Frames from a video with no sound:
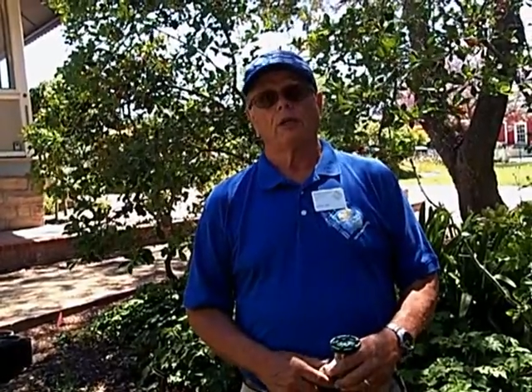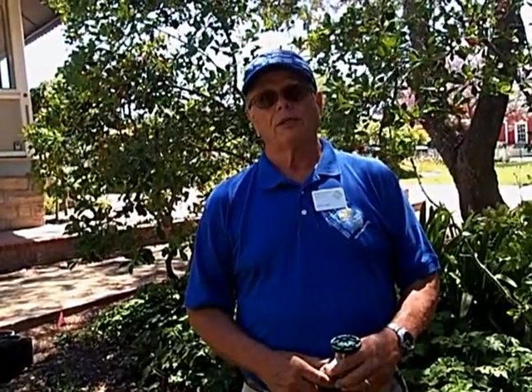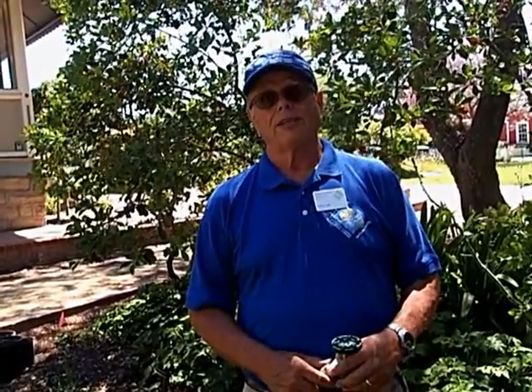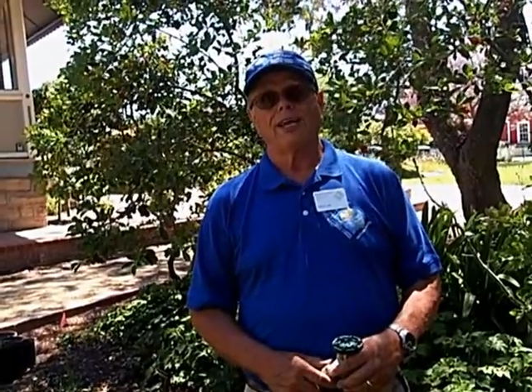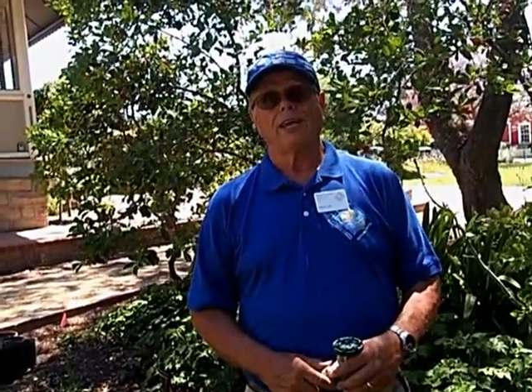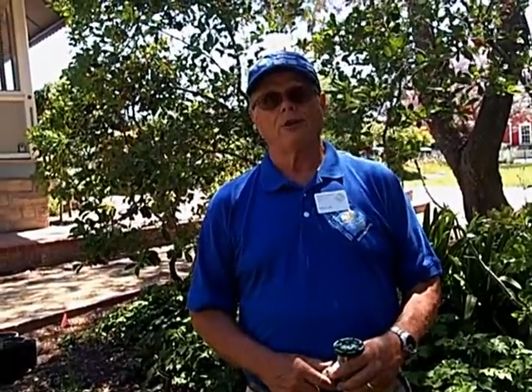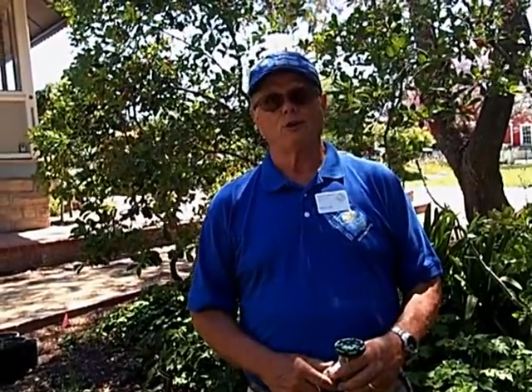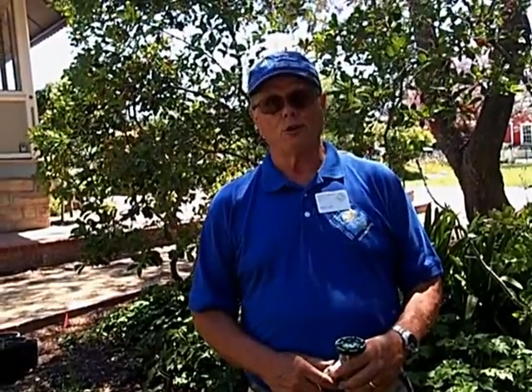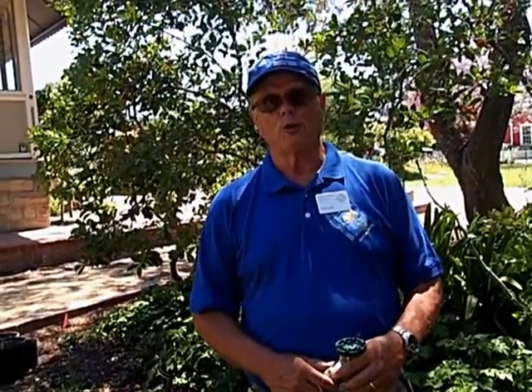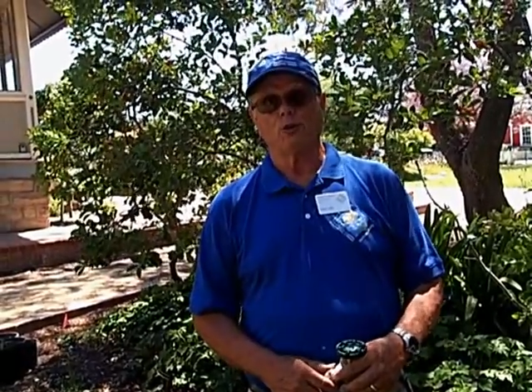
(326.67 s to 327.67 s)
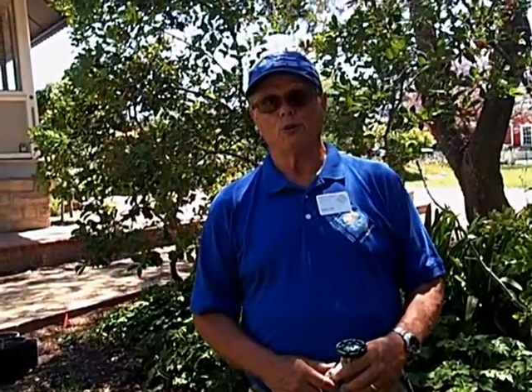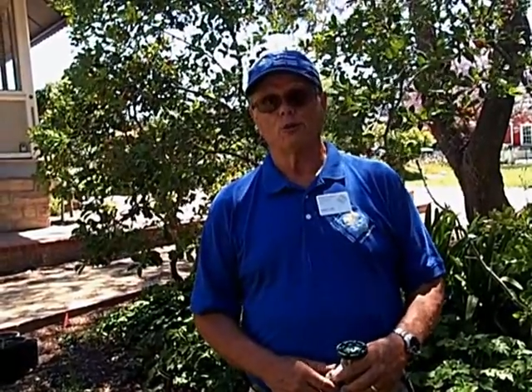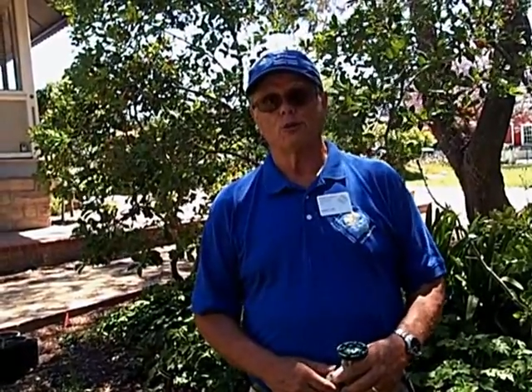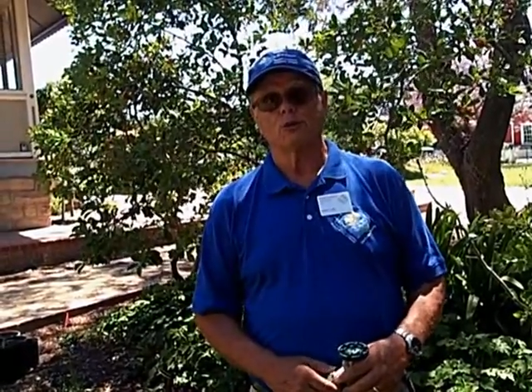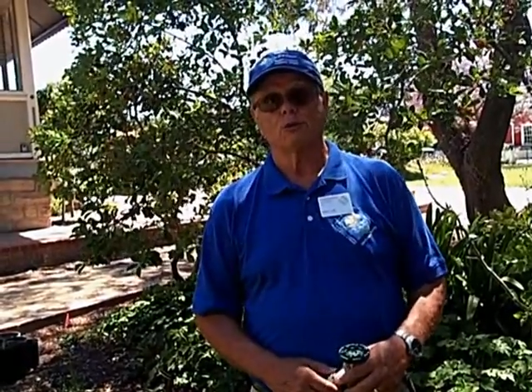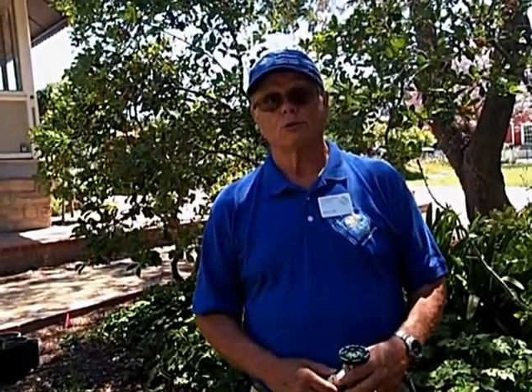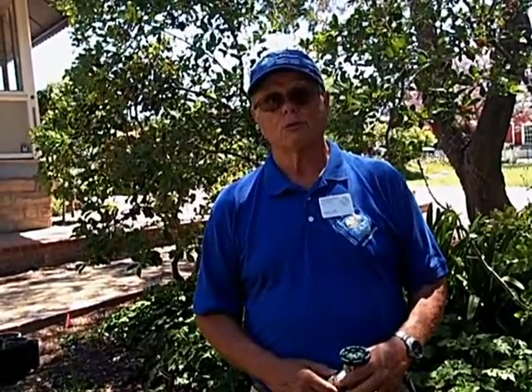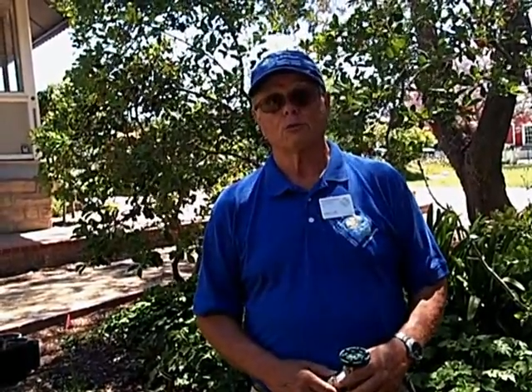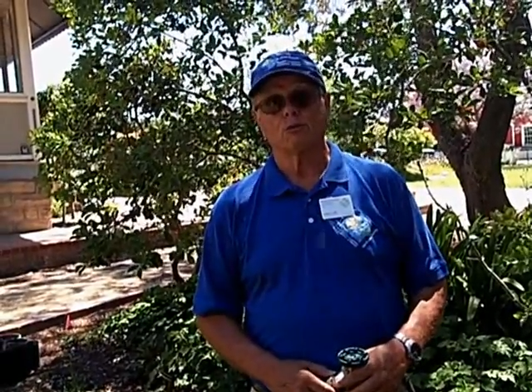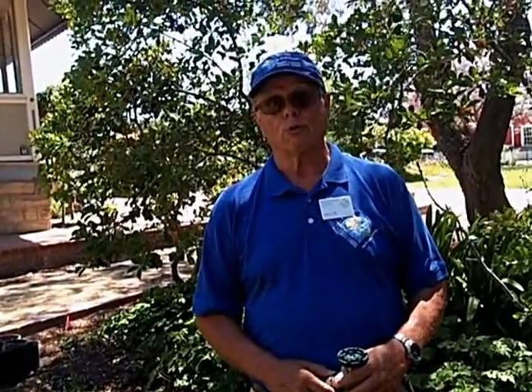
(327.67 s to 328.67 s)
today do use
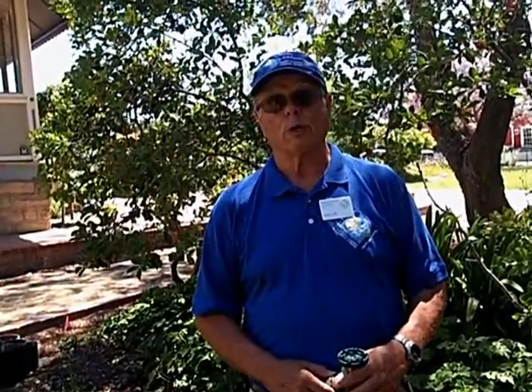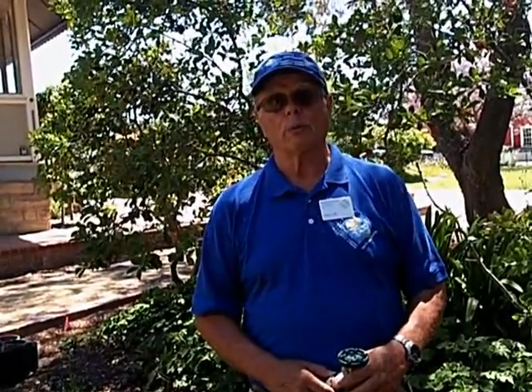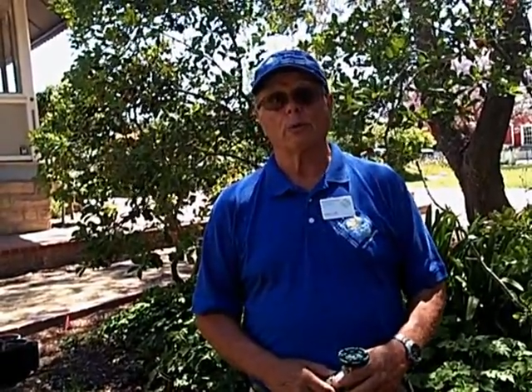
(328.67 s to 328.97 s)
drip.